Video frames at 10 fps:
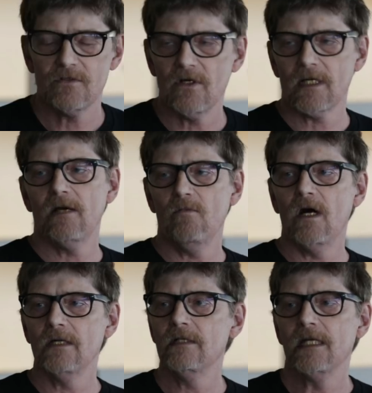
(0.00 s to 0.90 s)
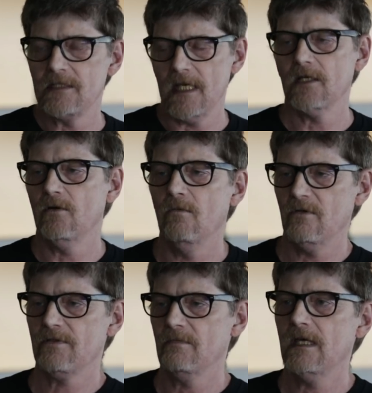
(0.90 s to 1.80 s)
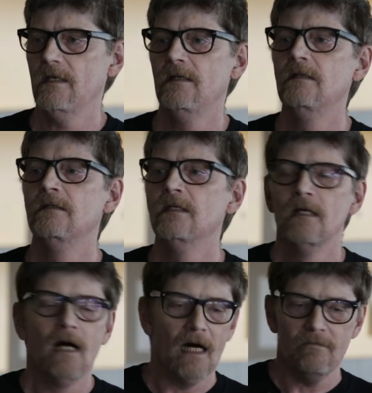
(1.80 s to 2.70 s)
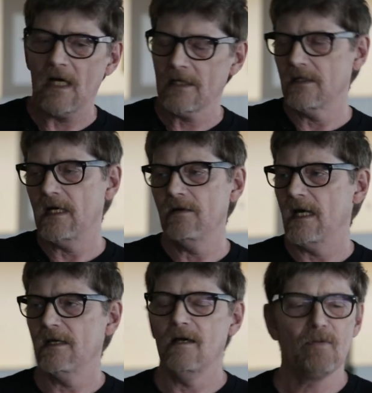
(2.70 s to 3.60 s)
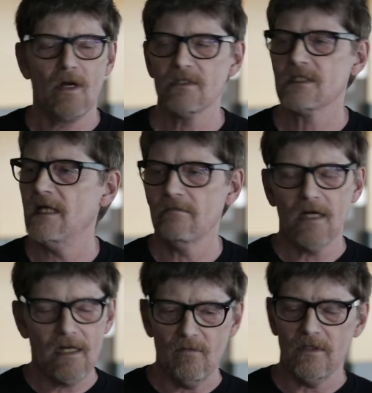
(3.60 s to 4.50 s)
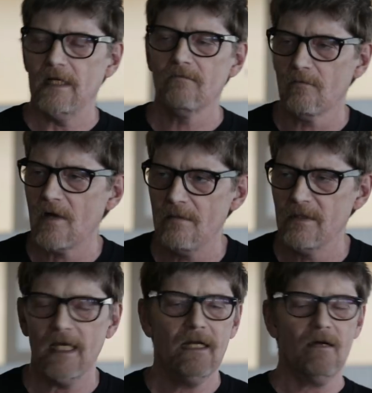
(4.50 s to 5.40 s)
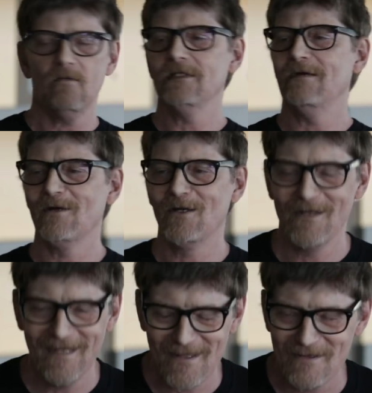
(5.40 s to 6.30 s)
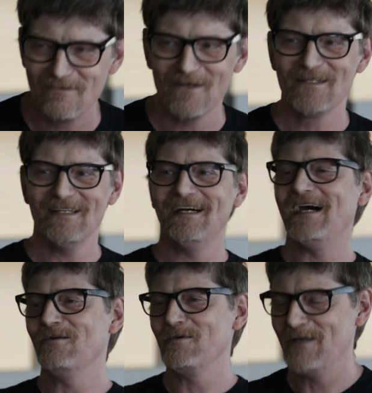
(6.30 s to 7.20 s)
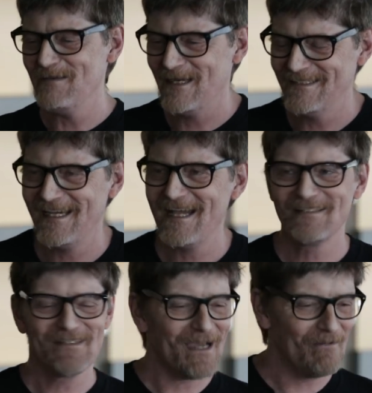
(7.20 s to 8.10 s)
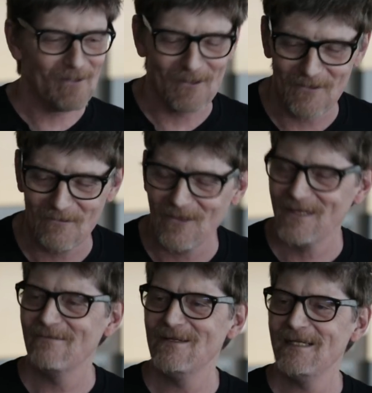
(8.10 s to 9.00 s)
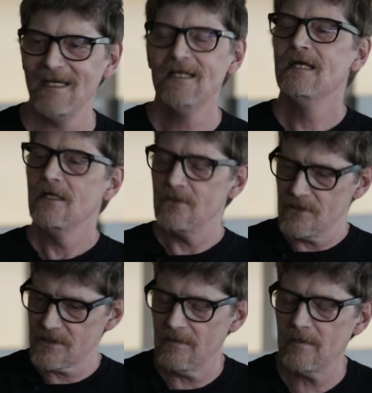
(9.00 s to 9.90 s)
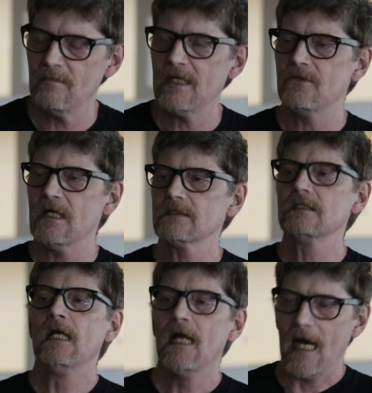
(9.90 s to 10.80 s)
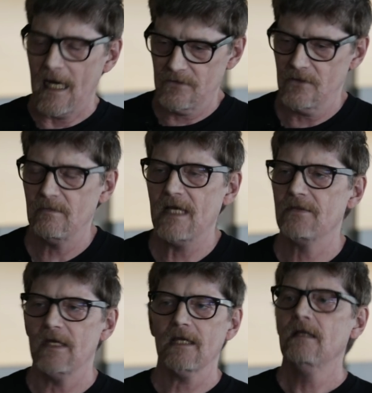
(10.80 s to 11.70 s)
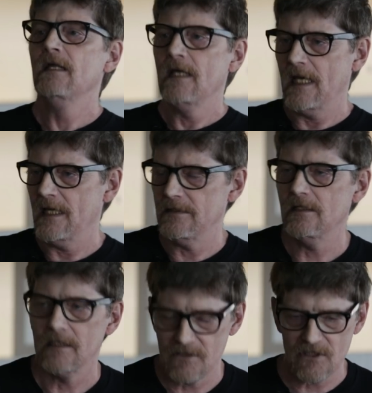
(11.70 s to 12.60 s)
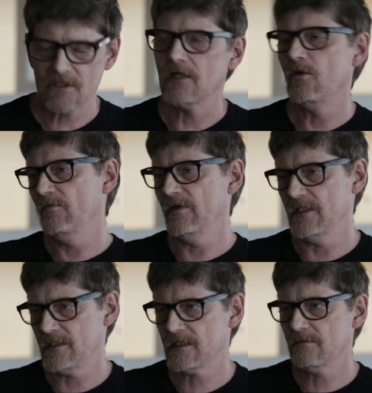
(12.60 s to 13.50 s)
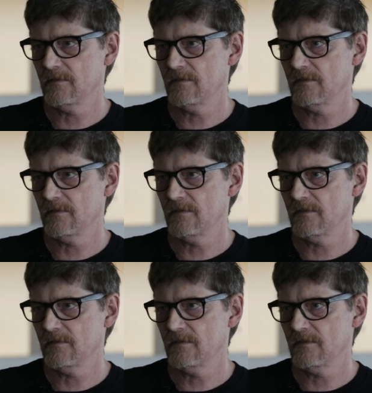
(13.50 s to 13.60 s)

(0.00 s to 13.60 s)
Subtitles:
drug I want and take it home with me. I will never rob again. I will never hurt another person. I will pay my taxes. I will go to work every day. You just get me my drugs. I'll do my thing. And let's just get over this.